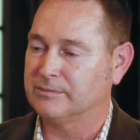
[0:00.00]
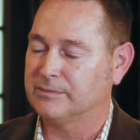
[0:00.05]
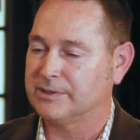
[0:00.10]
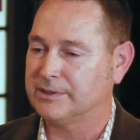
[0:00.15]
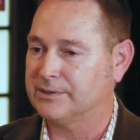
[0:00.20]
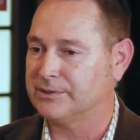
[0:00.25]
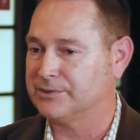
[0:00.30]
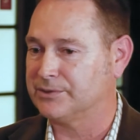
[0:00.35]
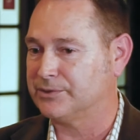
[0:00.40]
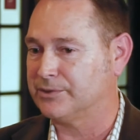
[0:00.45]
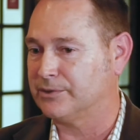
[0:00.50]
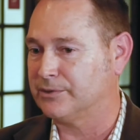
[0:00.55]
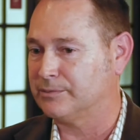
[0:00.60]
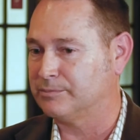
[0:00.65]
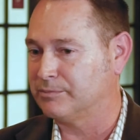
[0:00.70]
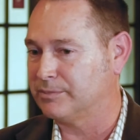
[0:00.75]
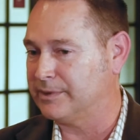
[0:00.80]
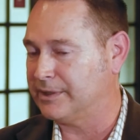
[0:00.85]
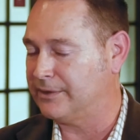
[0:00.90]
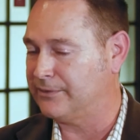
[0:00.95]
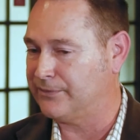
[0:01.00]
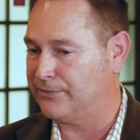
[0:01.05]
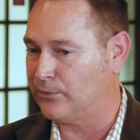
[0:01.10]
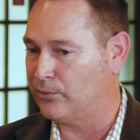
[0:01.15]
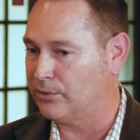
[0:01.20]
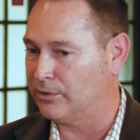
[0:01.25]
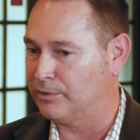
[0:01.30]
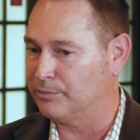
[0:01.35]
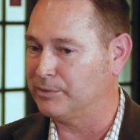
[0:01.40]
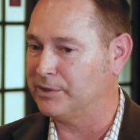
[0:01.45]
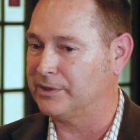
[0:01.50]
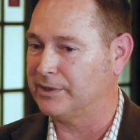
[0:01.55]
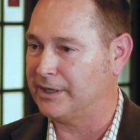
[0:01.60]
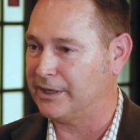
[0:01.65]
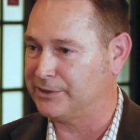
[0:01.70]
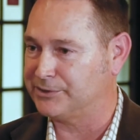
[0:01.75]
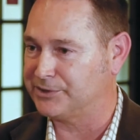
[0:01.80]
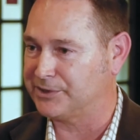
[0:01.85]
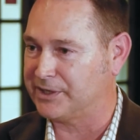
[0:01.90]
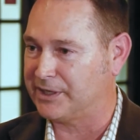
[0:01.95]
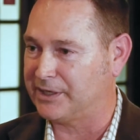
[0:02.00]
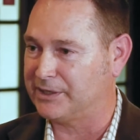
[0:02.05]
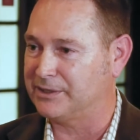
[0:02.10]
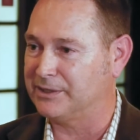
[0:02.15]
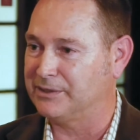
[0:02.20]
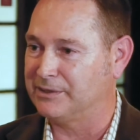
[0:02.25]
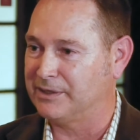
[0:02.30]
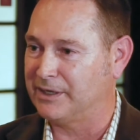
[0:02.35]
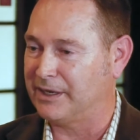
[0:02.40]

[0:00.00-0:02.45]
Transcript: is you're informed, educated,